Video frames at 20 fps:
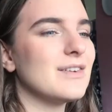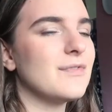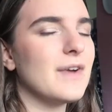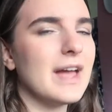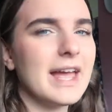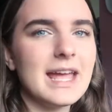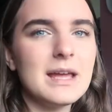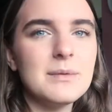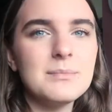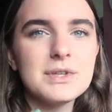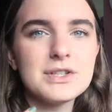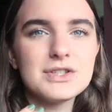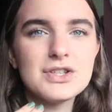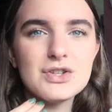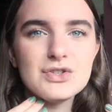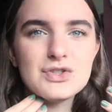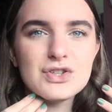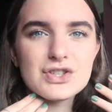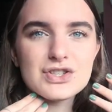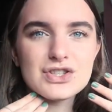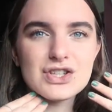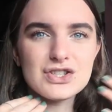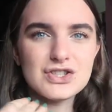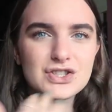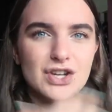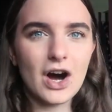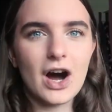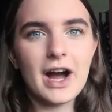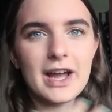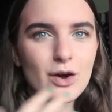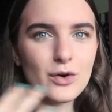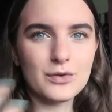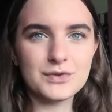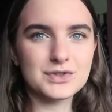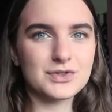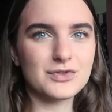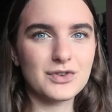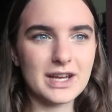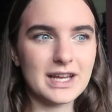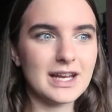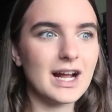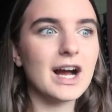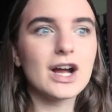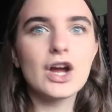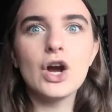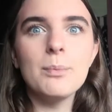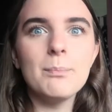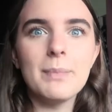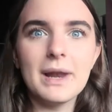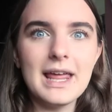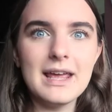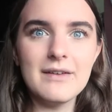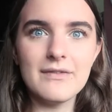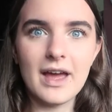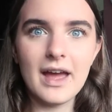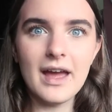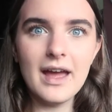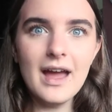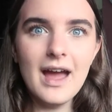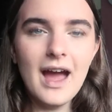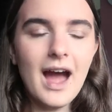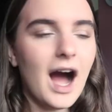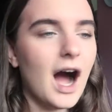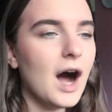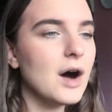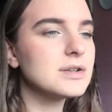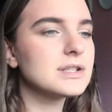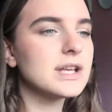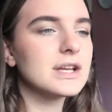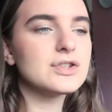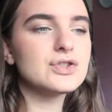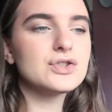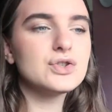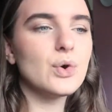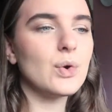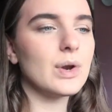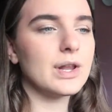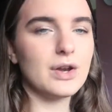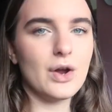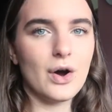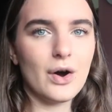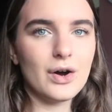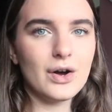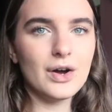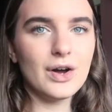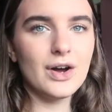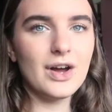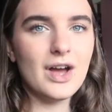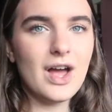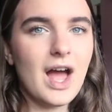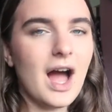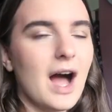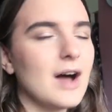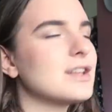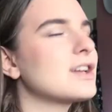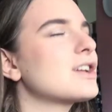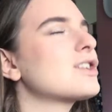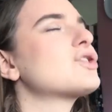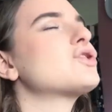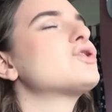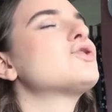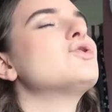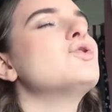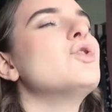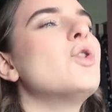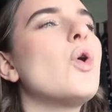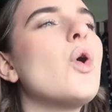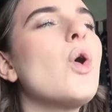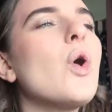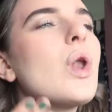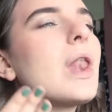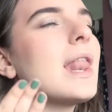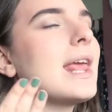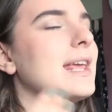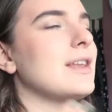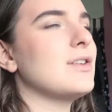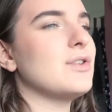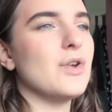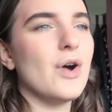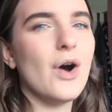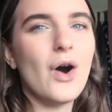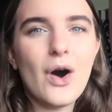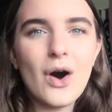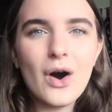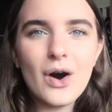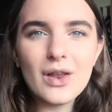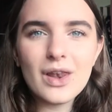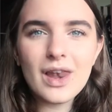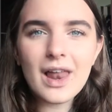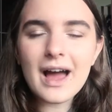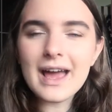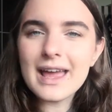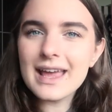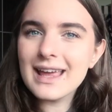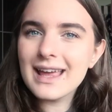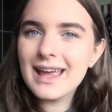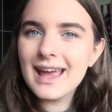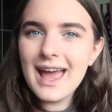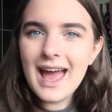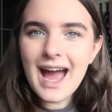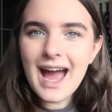For him to just die off screen. I couldn't believe it. I was like, surely not. I was like, surely not. Like,